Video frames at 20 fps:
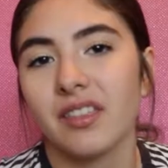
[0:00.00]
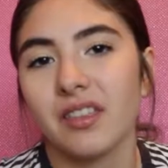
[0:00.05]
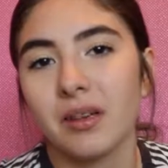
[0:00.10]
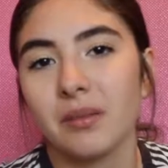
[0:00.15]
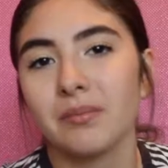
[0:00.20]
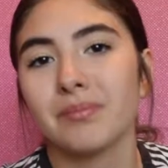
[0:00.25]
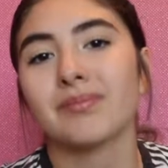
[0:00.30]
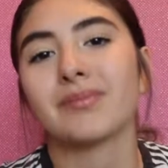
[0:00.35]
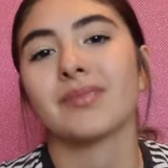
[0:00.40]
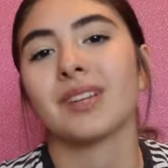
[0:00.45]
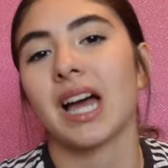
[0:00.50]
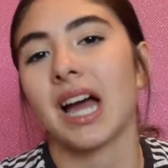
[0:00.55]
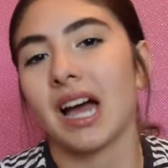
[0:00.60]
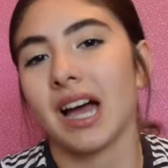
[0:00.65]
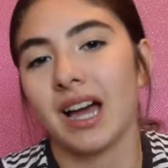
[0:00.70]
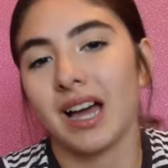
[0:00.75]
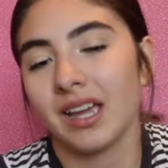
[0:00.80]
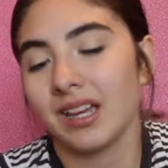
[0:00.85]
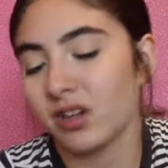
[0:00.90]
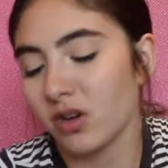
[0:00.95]
them.
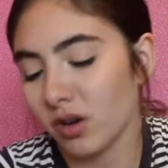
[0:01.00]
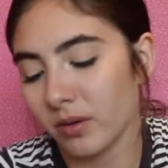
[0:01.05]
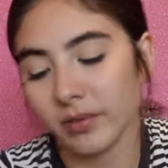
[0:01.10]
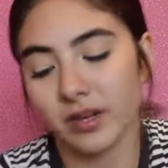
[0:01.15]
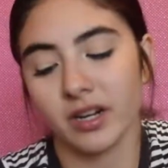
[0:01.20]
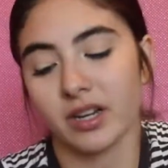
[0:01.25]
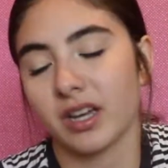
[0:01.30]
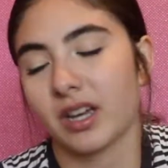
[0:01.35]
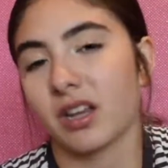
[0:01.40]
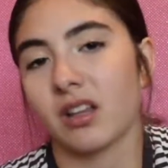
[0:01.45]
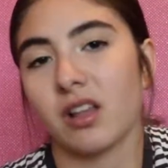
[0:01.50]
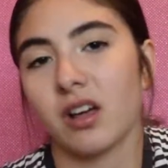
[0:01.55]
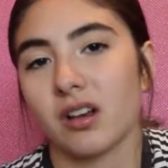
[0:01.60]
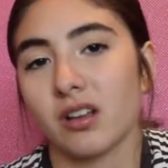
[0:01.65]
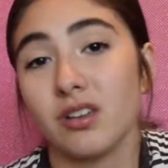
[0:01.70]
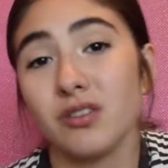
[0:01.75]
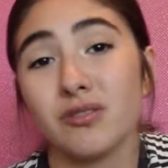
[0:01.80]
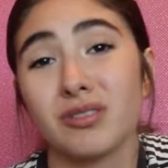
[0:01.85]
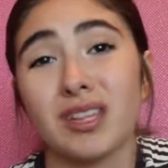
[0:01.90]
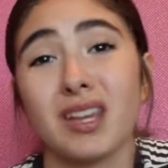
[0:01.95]
I know I'm going to get a lot
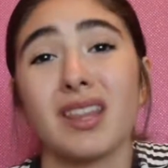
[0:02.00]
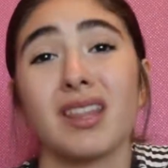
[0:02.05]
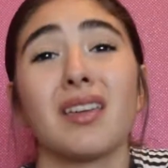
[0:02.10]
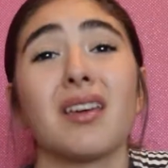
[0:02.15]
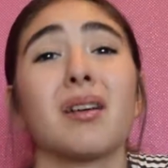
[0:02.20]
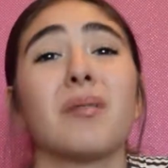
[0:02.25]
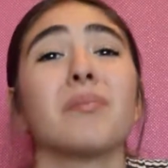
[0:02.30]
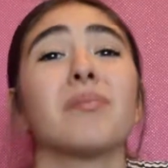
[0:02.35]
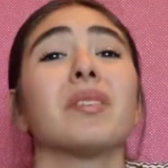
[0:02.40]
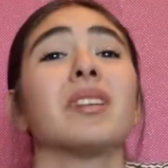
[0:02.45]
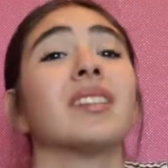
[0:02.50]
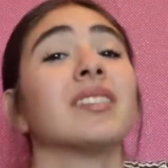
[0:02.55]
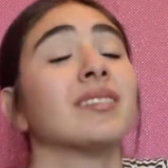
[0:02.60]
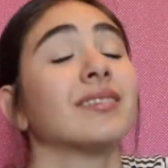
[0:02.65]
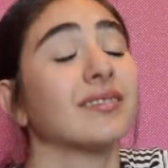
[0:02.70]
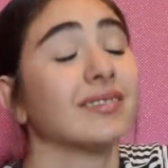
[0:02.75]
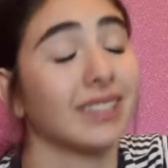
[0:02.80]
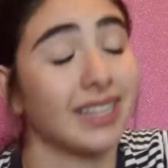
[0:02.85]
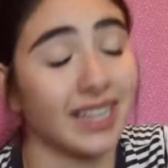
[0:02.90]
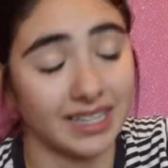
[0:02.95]
of use out of them.
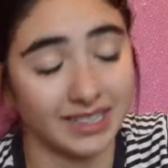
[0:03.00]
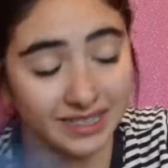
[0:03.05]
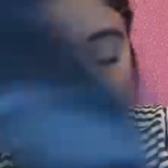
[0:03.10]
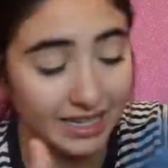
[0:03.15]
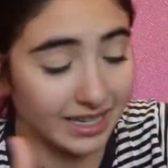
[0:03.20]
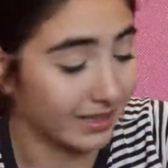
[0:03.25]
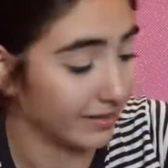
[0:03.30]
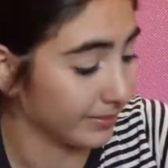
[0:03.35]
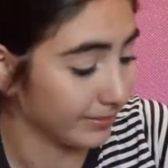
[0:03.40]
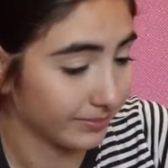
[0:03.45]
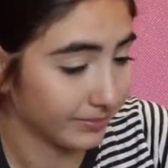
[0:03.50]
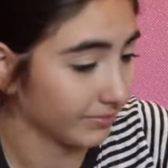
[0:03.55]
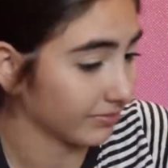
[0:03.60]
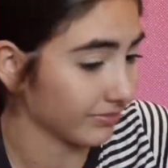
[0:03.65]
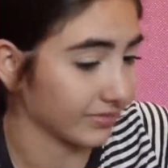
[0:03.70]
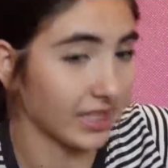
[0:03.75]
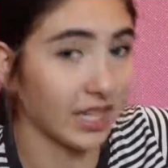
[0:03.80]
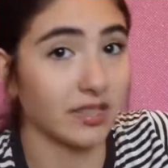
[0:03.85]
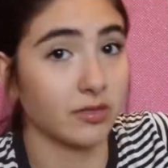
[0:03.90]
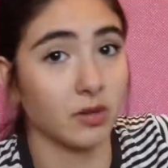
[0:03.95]
That's it.
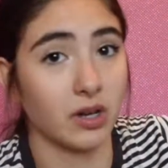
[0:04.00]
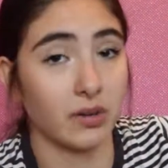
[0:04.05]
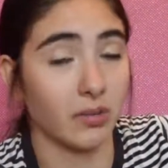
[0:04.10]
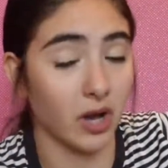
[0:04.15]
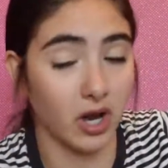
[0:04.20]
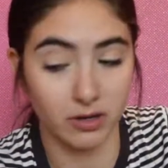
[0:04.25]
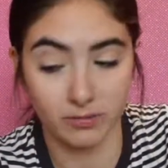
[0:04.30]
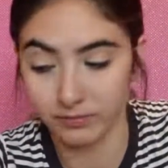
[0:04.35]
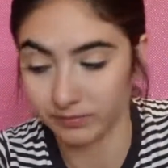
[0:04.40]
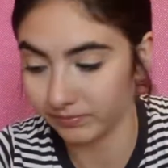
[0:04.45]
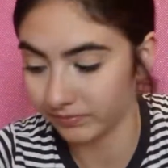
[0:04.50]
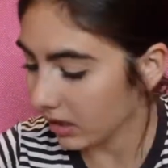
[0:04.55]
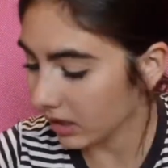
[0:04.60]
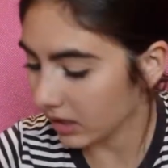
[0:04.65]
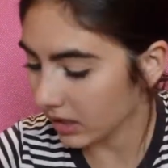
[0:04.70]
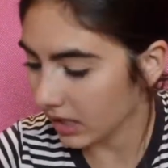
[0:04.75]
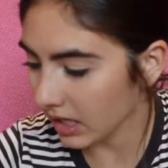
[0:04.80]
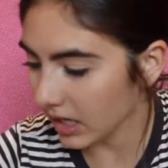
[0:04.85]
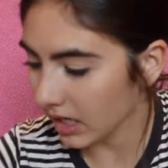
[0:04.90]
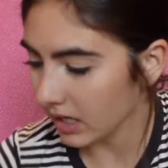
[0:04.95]
That's why I bought them.
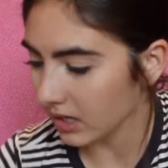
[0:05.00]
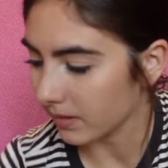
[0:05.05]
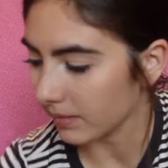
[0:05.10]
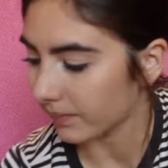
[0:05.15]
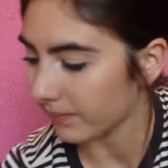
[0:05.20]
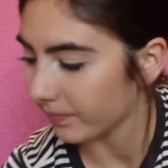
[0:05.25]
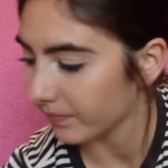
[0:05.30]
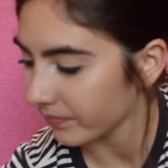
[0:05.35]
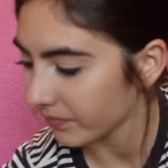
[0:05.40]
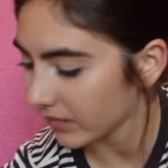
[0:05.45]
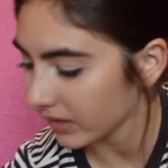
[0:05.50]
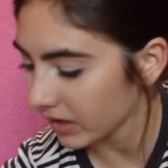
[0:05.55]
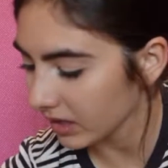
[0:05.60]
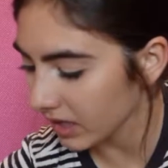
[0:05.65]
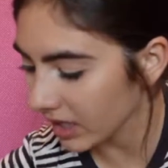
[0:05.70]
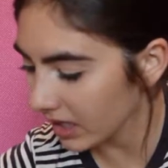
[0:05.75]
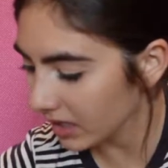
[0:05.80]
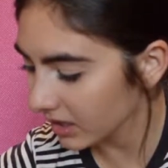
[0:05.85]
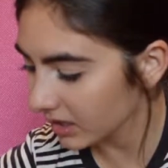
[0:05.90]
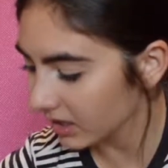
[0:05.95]
Okay,
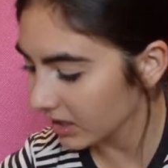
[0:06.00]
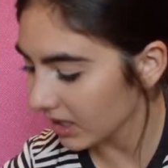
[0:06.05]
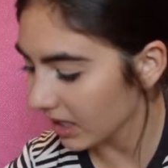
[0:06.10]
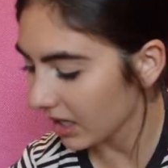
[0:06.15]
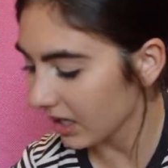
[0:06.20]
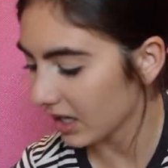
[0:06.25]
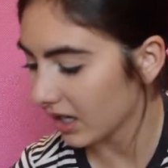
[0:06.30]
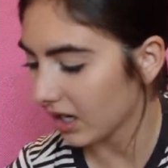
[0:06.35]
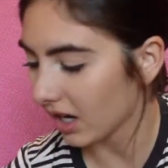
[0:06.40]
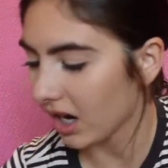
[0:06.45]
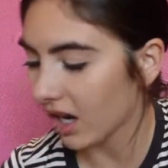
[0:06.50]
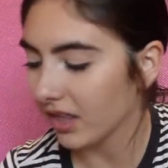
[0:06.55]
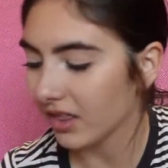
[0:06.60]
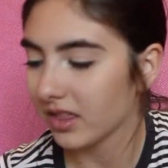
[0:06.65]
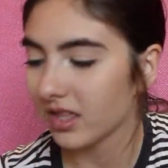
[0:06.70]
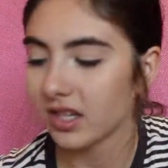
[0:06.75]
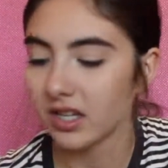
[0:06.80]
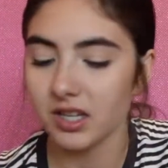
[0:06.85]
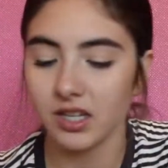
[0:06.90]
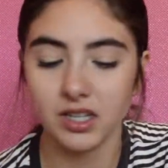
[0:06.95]
next I got
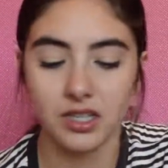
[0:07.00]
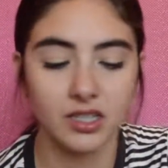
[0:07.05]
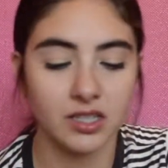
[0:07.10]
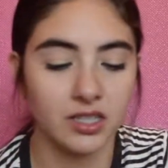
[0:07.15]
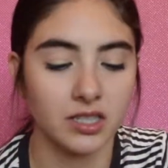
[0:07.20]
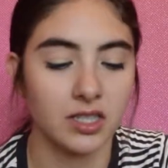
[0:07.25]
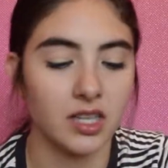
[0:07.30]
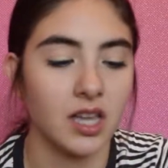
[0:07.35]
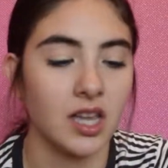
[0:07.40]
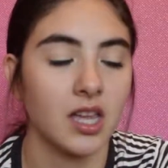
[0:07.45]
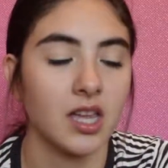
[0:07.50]
these.